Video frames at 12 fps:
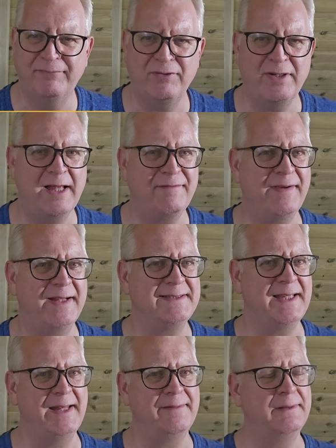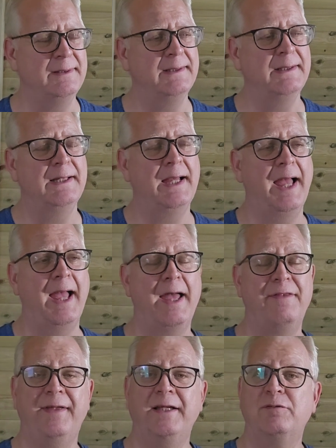3.5 out of 10.
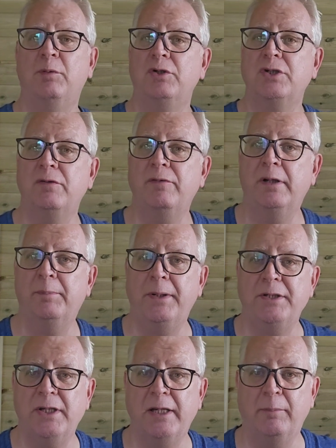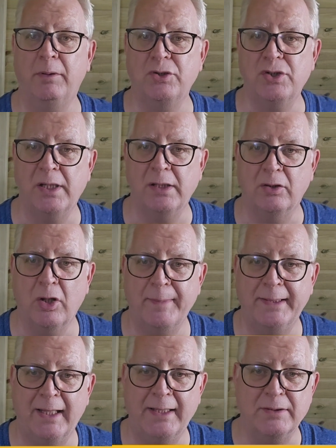Thanks for watching. Really appreciate you watching.
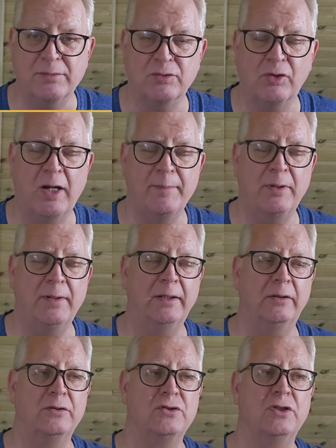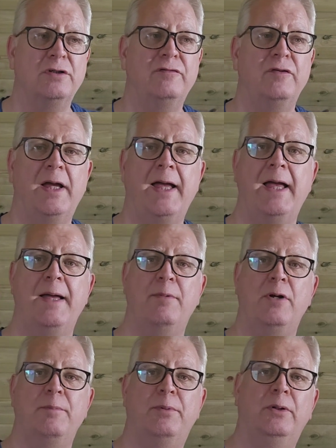Comment, like, subscribe, all that good stuff.
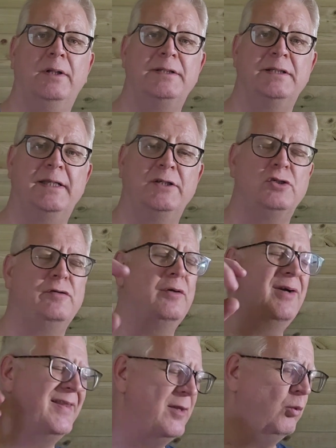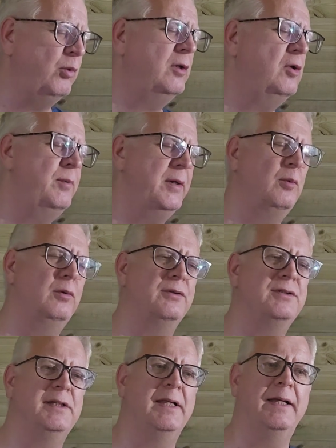More importantly, until the next review, and there will be one
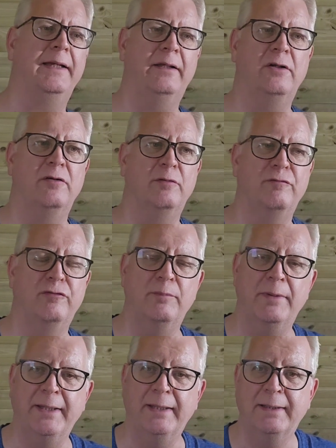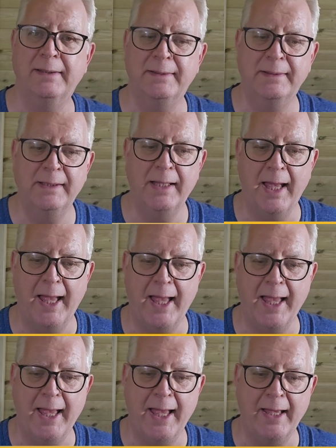tonight. Another one from me.
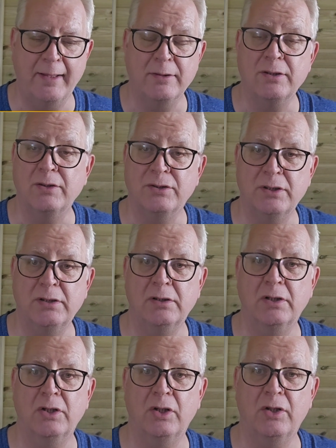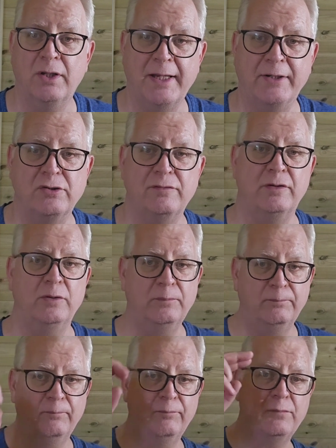So until the next review,
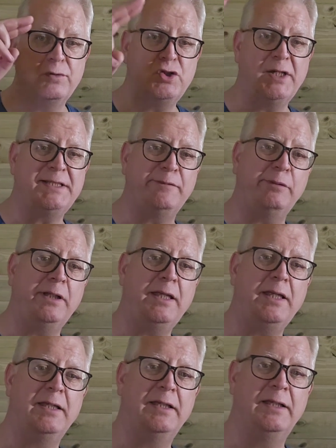cheers, everybody.